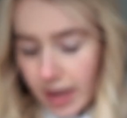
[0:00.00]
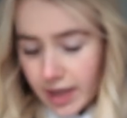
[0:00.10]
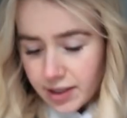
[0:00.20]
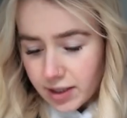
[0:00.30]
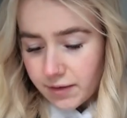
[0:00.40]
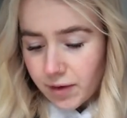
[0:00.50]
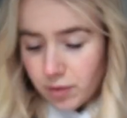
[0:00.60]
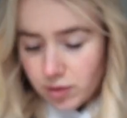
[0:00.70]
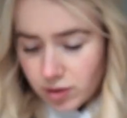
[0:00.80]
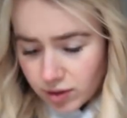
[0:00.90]
It does
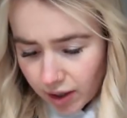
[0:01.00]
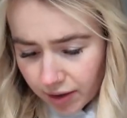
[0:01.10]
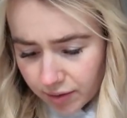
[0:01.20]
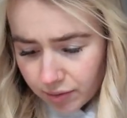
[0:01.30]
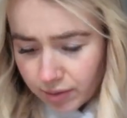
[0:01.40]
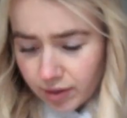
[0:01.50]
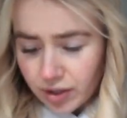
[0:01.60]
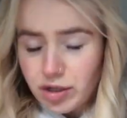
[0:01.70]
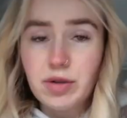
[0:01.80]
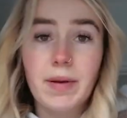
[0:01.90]
feel so
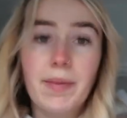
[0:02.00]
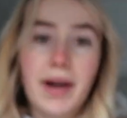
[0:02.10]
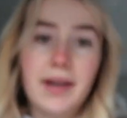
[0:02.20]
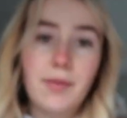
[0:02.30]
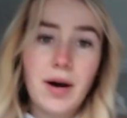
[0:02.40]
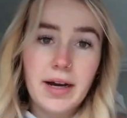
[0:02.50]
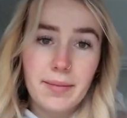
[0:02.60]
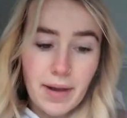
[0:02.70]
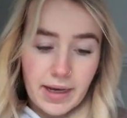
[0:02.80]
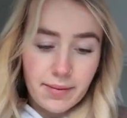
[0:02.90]
good to be back at work and
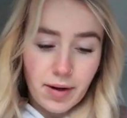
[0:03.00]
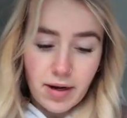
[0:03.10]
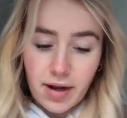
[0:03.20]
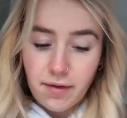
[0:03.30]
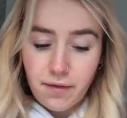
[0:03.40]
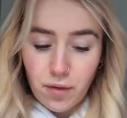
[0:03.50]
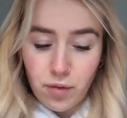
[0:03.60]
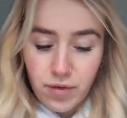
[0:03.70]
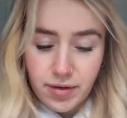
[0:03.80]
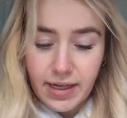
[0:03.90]
back in my like full
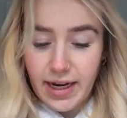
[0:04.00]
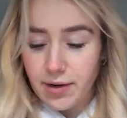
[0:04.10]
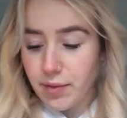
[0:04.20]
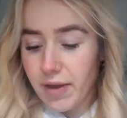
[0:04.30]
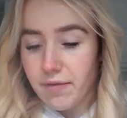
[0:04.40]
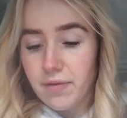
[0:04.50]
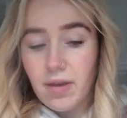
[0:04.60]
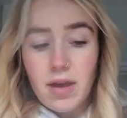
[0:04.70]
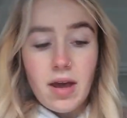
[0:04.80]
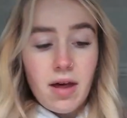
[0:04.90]
routine with
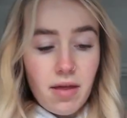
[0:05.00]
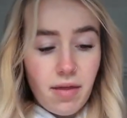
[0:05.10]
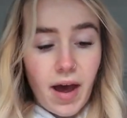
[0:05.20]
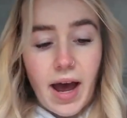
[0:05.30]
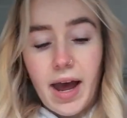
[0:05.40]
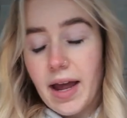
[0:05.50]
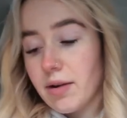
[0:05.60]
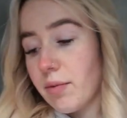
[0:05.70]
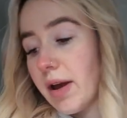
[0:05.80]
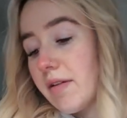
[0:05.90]
that
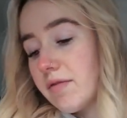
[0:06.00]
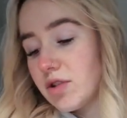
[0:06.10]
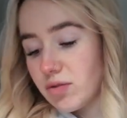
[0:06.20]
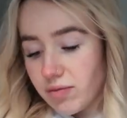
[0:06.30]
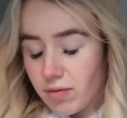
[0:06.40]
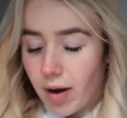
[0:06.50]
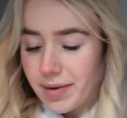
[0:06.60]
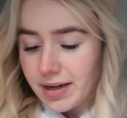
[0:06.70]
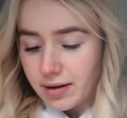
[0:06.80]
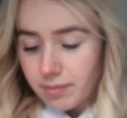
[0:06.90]
and with,
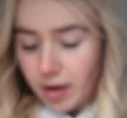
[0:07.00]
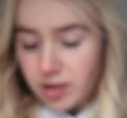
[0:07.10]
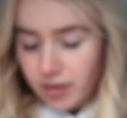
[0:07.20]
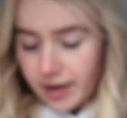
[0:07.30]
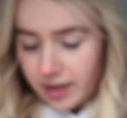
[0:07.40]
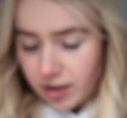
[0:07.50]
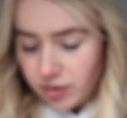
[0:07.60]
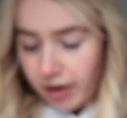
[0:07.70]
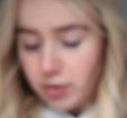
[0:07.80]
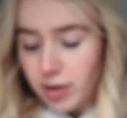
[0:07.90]
my training, I
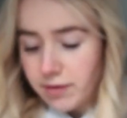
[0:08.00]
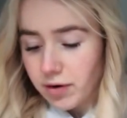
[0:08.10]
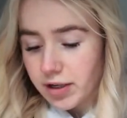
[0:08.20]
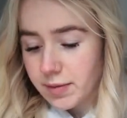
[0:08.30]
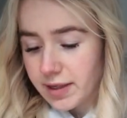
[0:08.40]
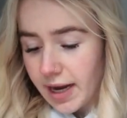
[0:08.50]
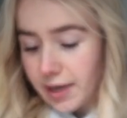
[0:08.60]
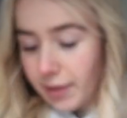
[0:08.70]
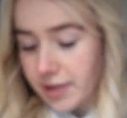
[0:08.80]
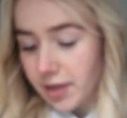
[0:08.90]
trained all over Christmas
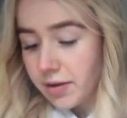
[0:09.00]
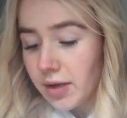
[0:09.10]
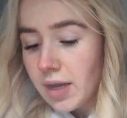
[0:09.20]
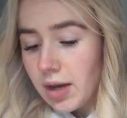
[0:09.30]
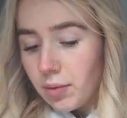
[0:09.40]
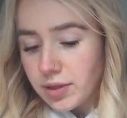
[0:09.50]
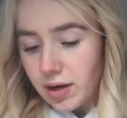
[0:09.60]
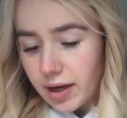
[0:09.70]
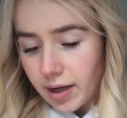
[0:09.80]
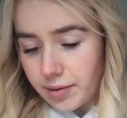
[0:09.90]
anyway, so it wasn't
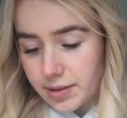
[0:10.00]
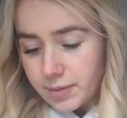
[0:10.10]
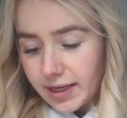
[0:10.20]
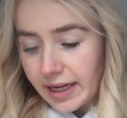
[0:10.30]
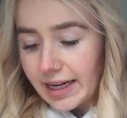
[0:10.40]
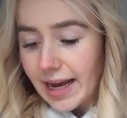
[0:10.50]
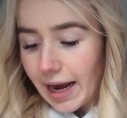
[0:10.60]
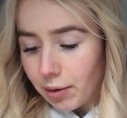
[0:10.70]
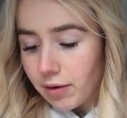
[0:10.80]
like I was particularly out